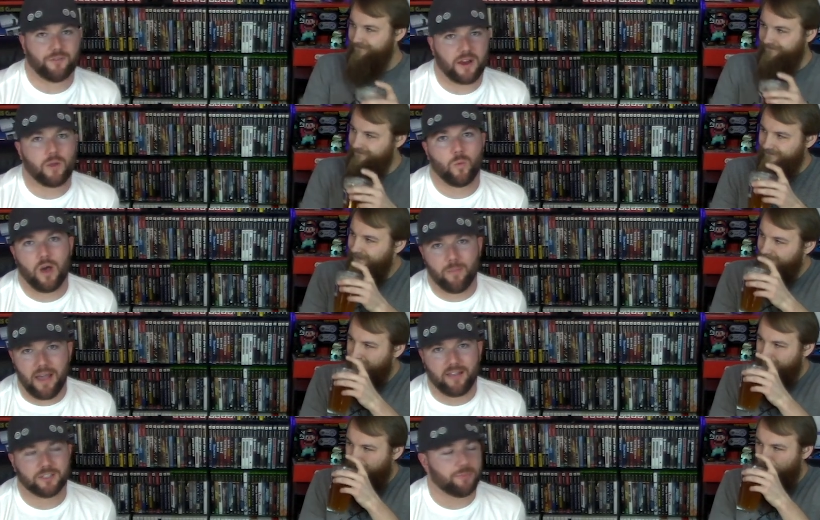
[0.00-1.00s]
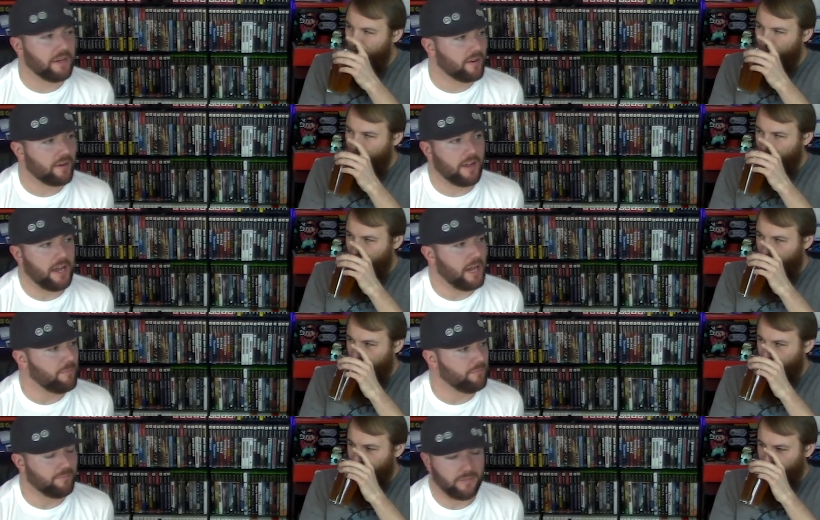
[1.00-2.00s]
Speaker 1: very well-balanced beer. I
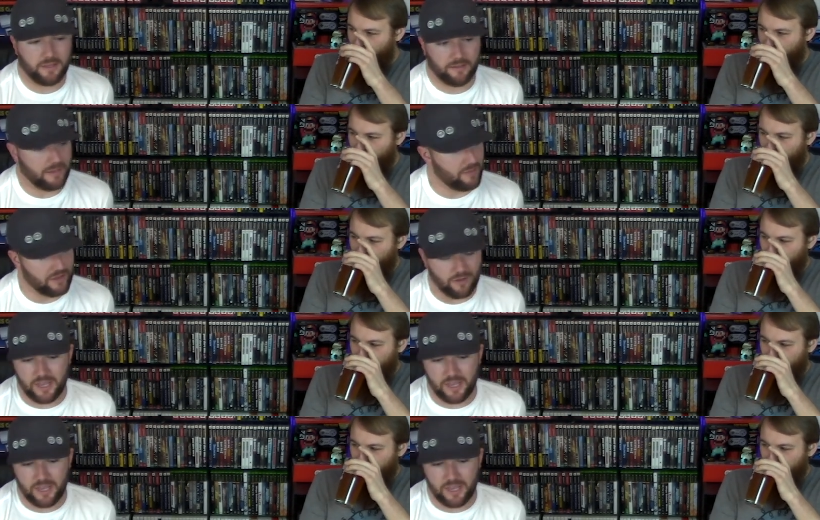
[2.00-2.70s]
think you